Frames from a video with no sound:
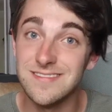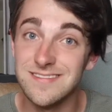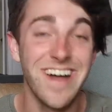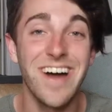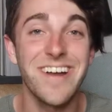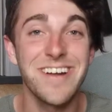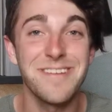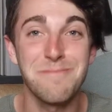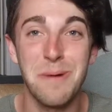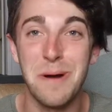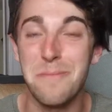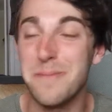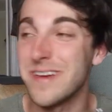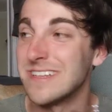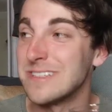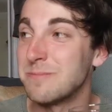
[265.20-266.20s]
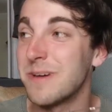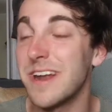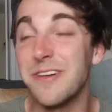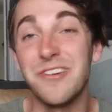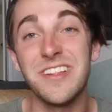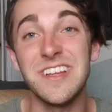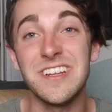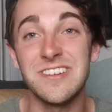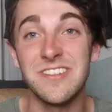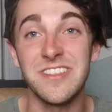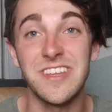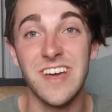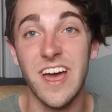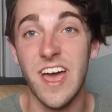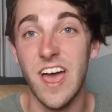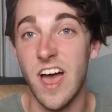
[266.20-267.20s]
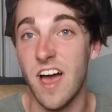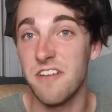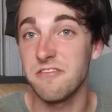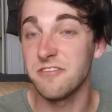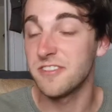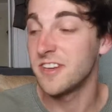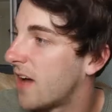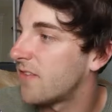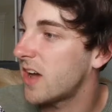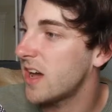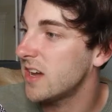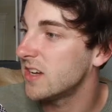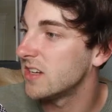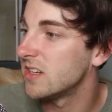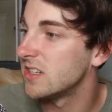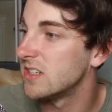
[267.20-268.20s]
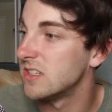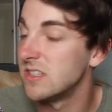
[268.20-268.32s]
Not on purpose, but I really don't think I have. Have I?